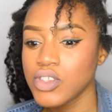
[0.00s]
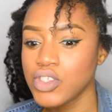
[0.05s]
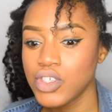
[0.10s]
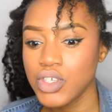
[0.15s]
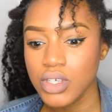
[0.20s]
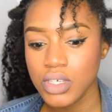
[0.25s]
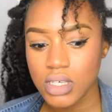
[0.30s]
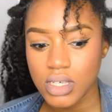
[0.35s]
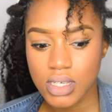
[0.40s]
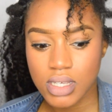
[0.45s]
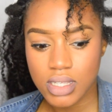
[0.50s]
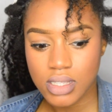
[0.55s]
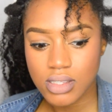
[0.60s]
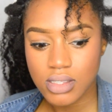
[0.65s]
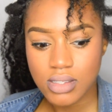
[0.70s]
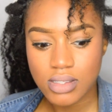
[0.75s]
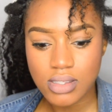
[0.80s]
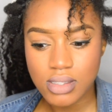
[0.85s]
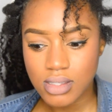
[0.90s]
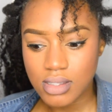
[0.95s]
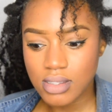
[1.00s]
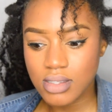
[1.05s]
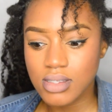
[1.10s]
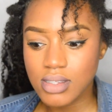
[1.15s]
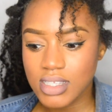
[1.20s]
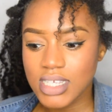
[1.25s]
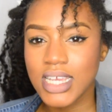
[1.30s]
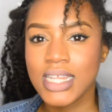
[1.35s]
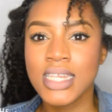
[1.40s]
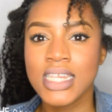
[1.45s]
to
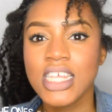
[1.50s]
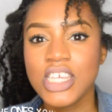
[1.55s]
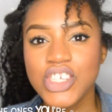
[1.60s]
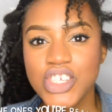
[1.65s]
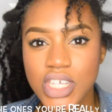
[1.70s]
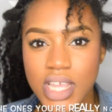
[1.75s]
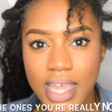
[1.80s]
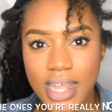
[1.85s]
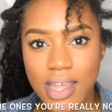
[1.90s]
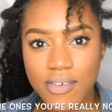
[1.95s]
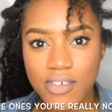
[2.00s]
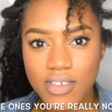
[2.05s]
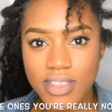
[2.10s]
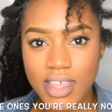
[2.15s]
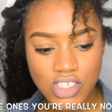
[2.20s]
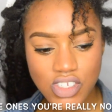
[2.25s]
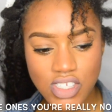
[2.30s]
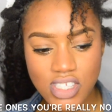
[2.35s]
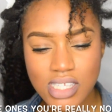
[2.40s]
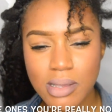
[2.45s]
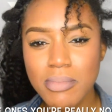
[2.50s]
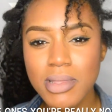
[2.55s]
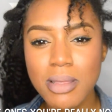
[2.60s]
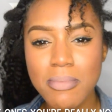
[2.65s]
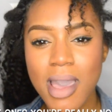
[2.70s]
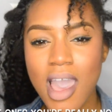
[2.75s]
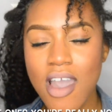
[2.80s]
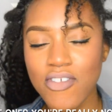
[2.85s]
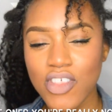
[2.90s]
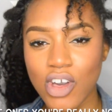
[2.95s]
initiate everything. And some of
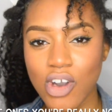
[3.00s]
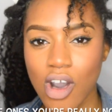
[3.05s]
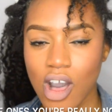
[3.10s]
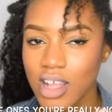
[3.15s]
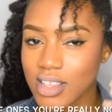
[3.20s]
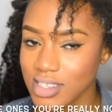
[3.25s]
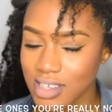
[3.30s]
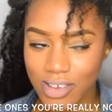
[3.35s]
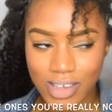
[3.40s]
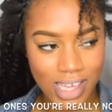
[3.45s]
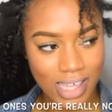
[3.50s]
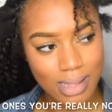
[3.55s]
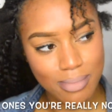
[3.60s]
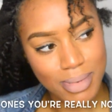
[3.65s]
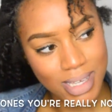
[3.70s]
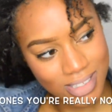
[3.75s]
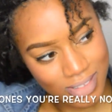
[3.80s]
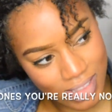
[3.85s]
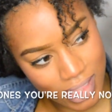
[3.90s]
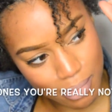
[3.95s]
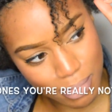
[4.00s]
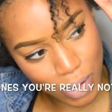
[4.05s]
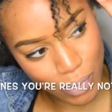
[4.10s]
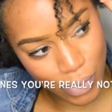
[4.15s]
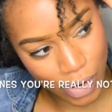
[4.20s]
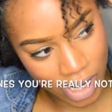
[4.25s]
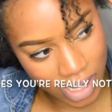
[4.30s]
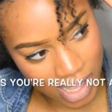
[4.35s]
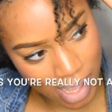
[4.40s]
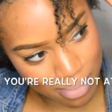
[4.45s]
them have the gall to, okay, let me
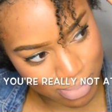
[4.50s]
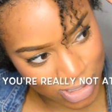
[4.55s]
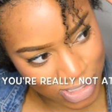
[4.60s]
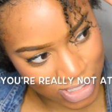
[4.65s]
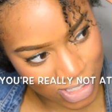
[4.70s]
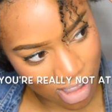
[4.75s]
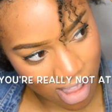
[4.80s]
work. I'm just